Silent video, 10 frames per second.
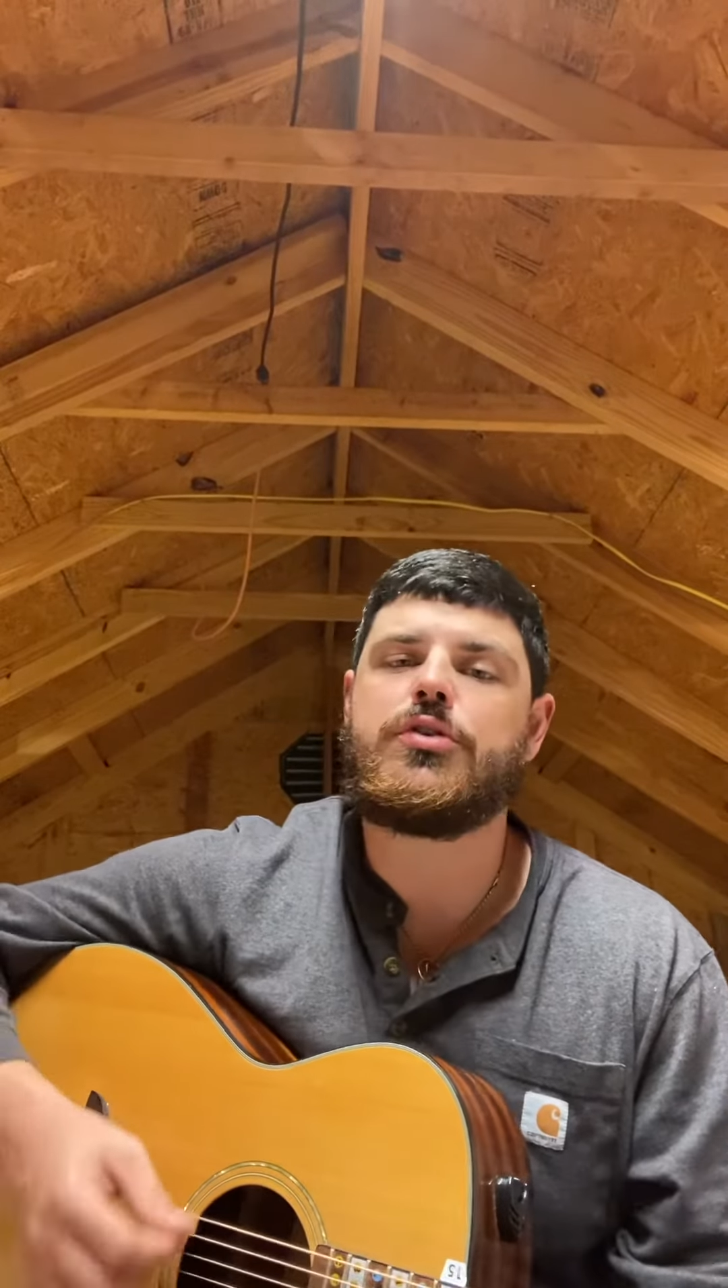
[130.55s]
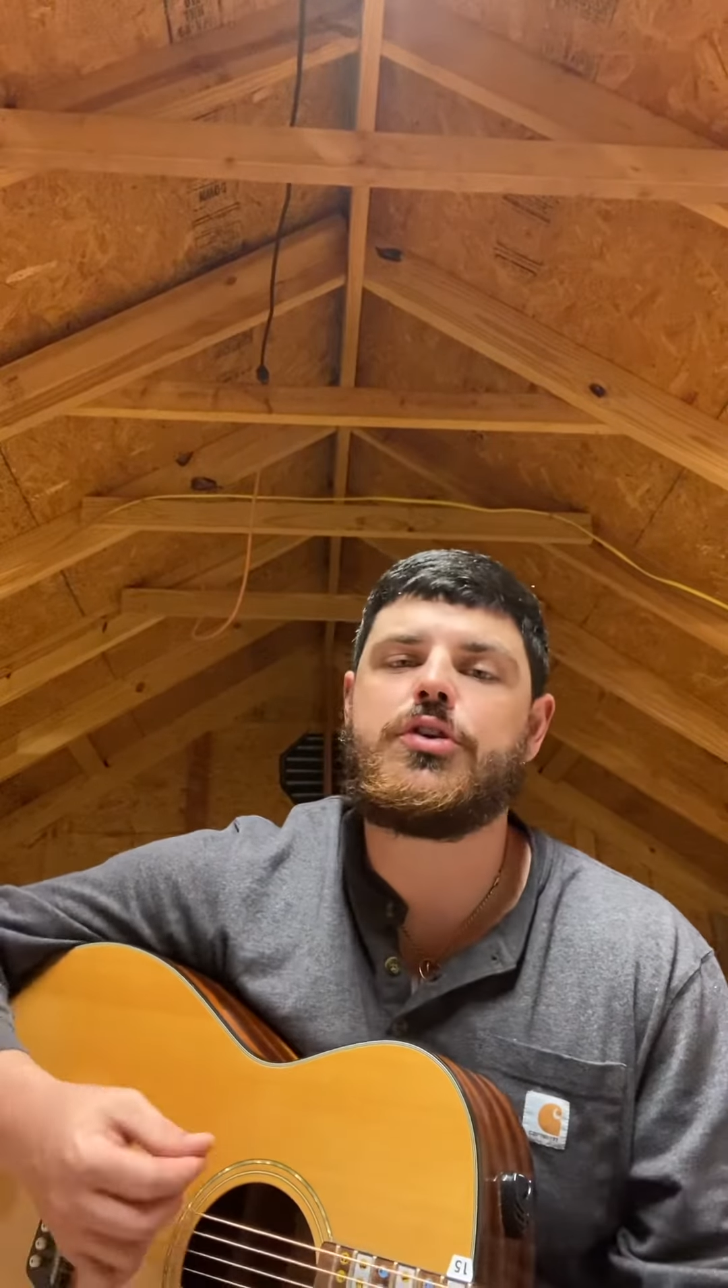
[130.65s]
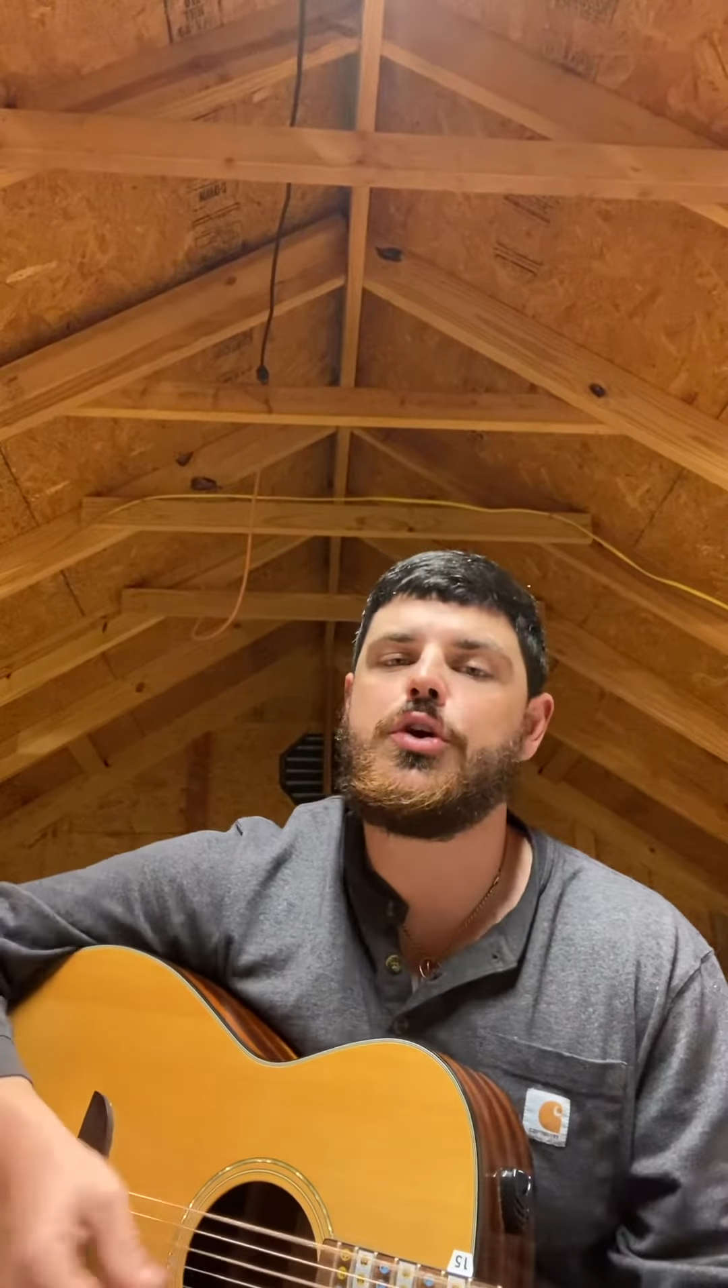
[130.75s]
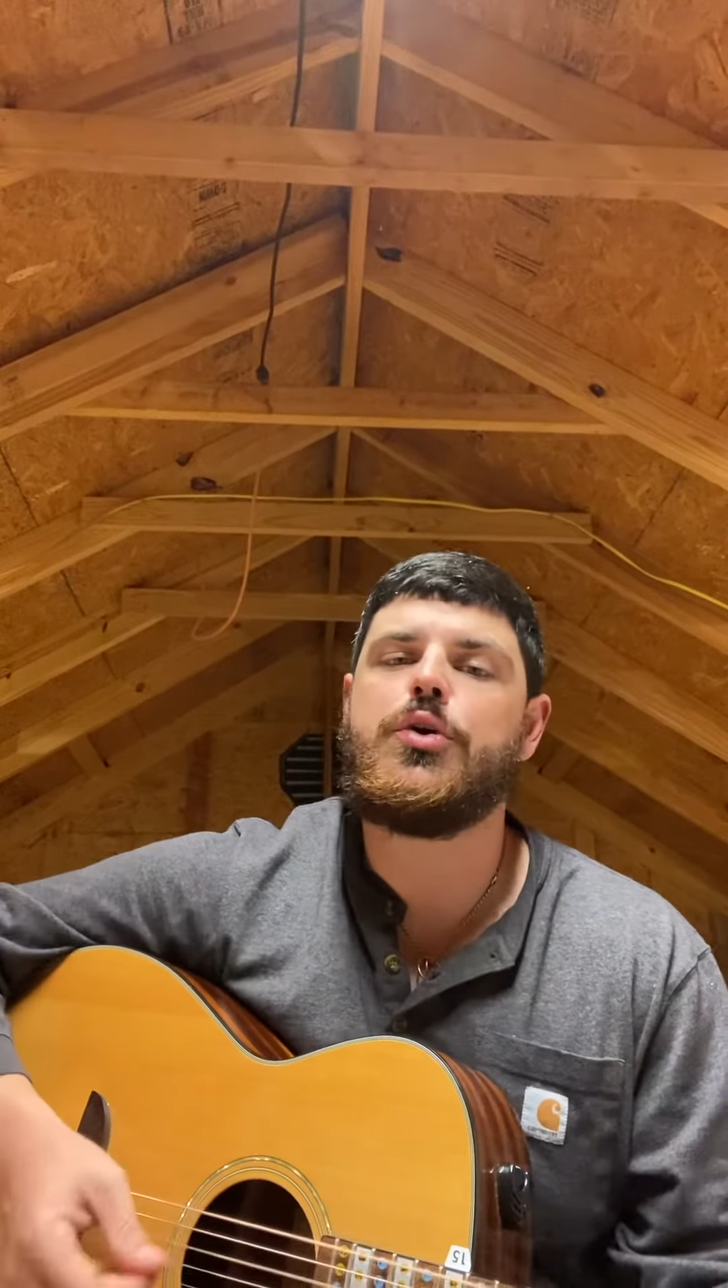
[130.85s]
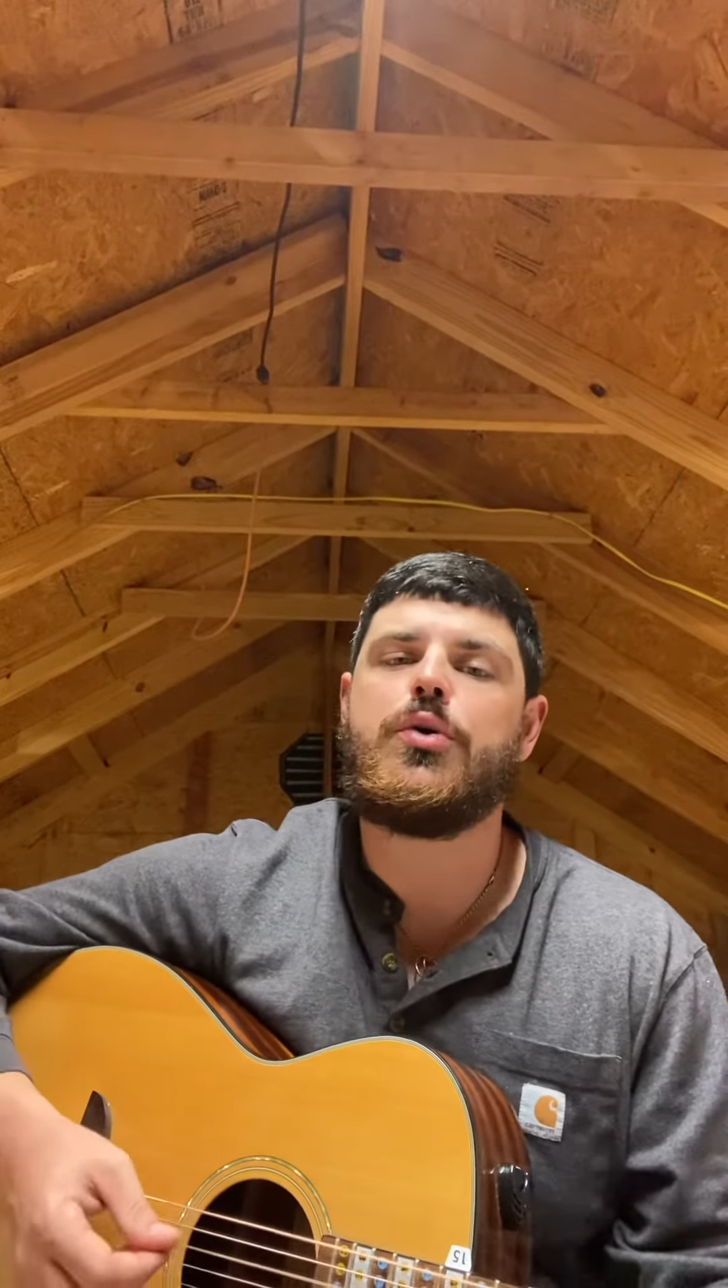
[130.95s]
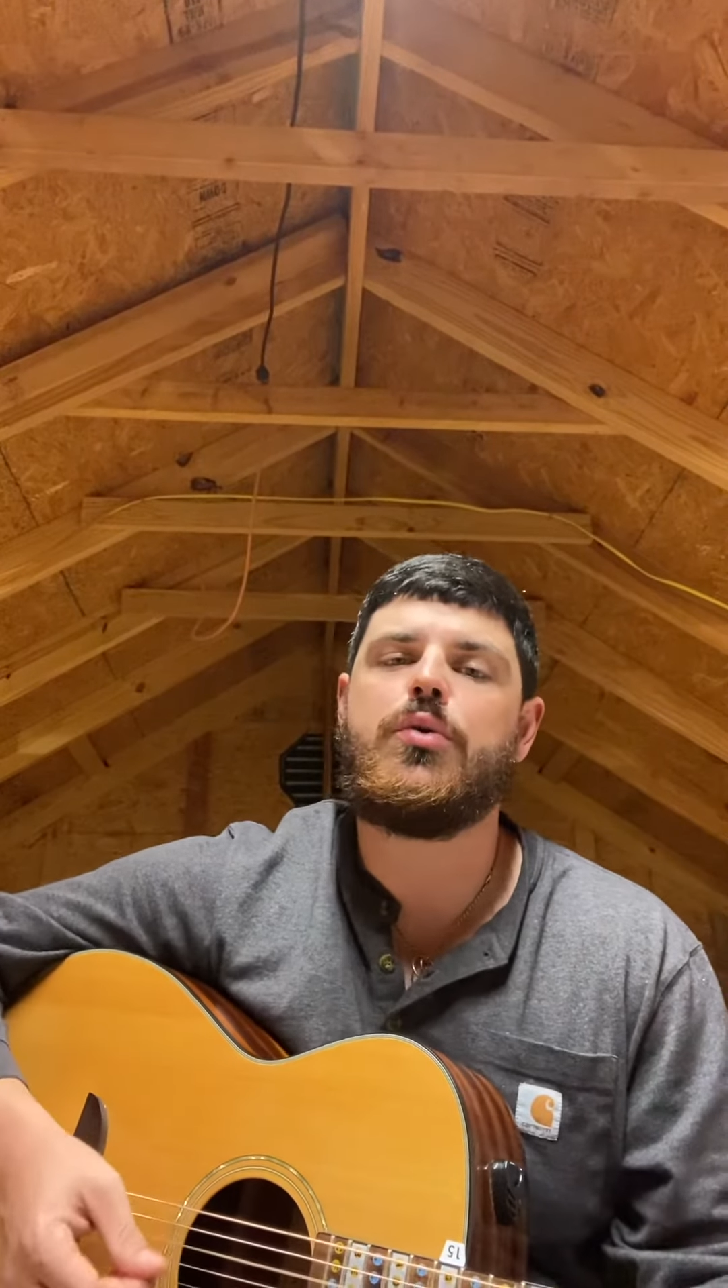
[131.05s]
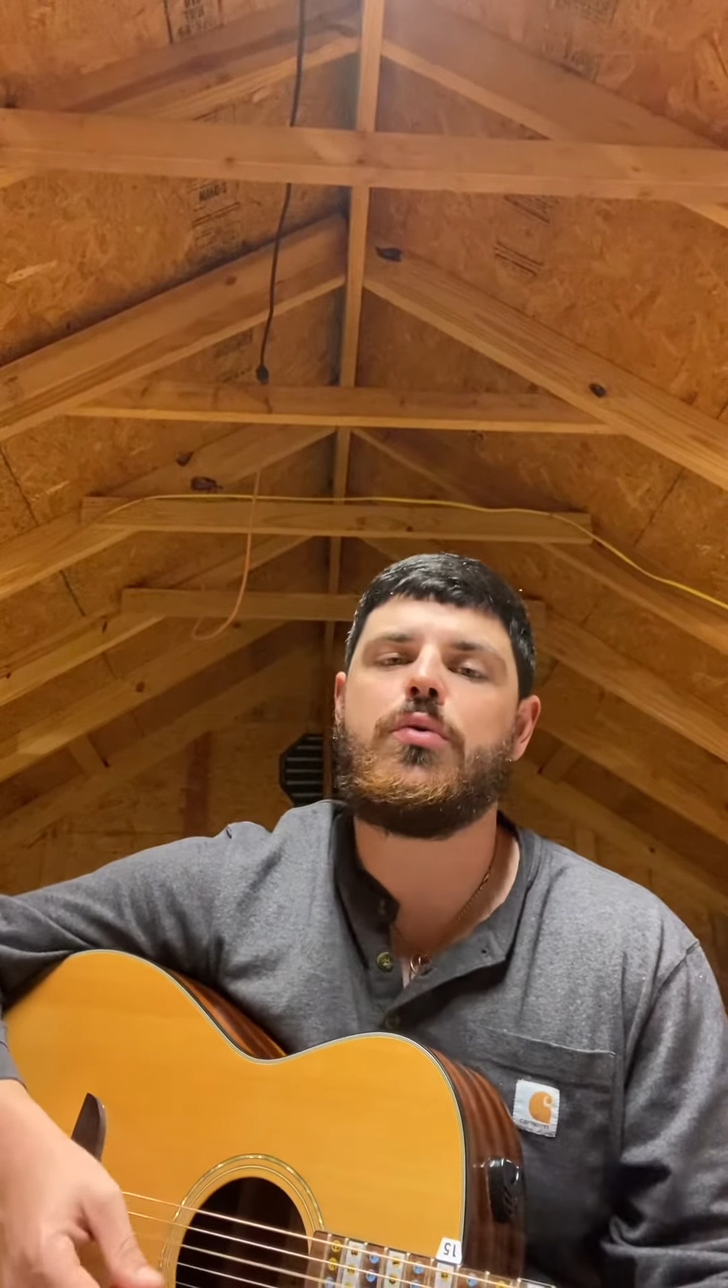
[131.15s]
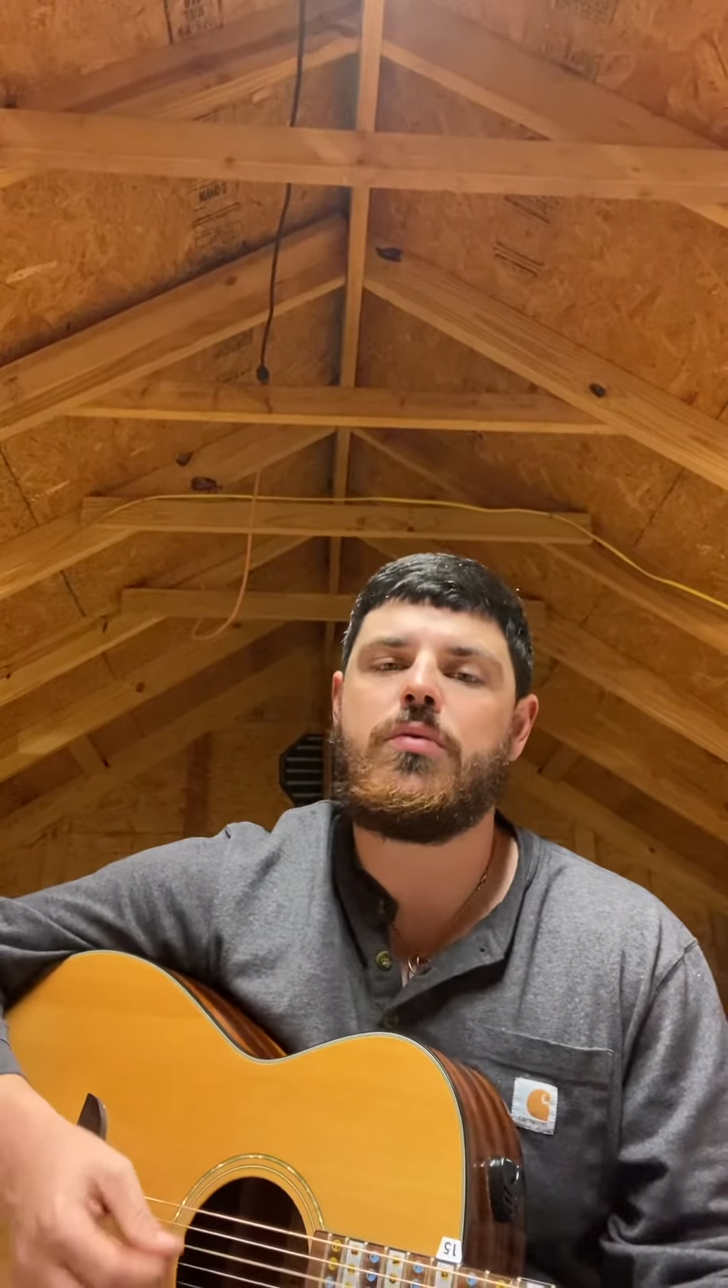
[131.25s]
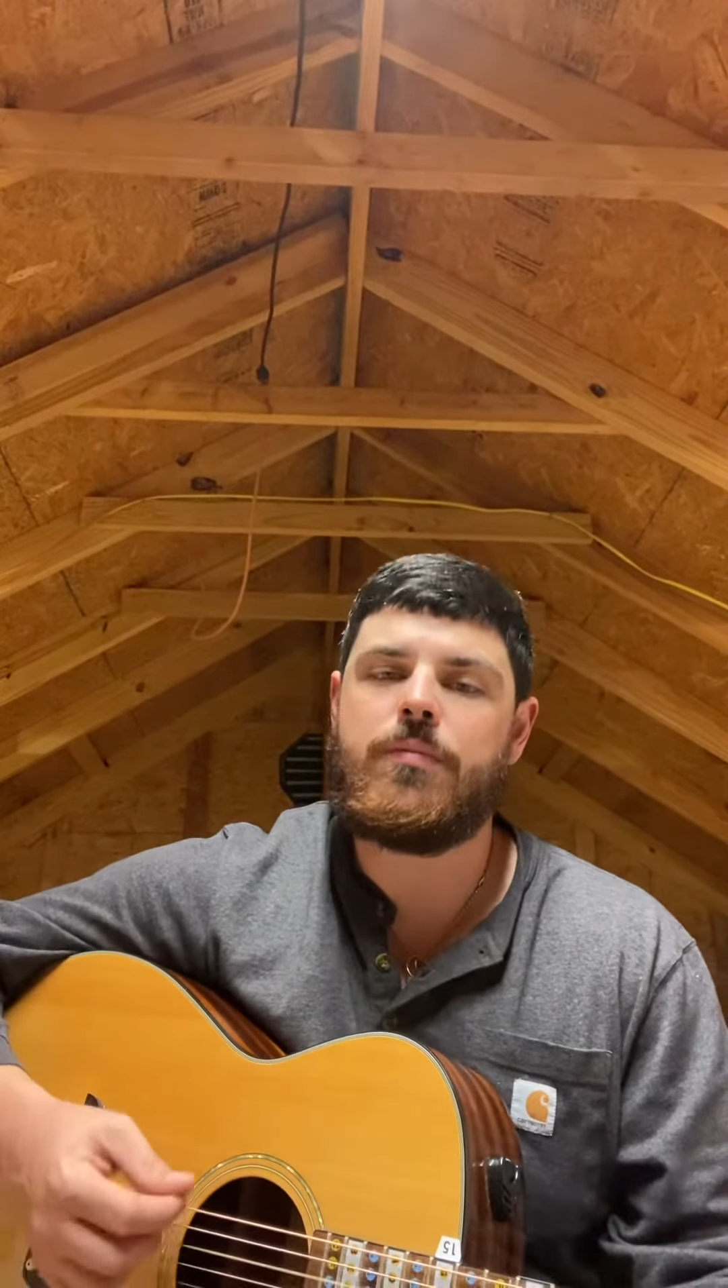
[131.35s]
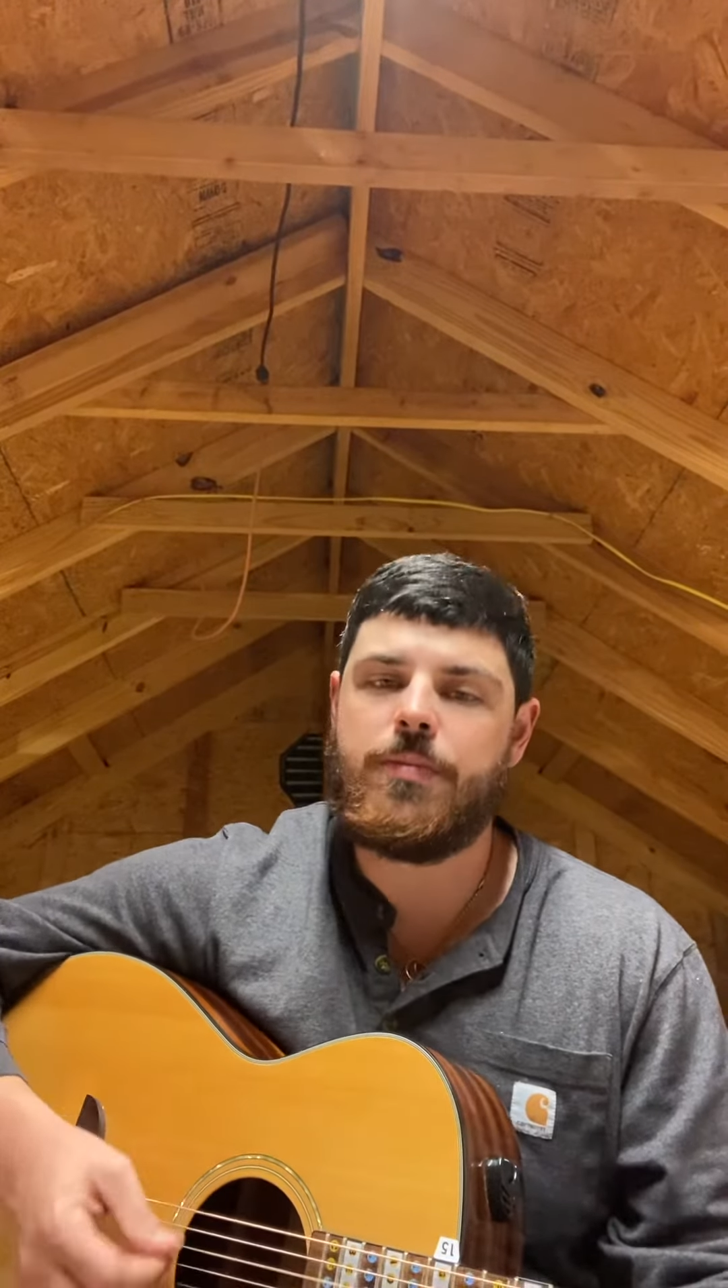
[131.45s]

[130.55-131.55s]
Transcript: to do,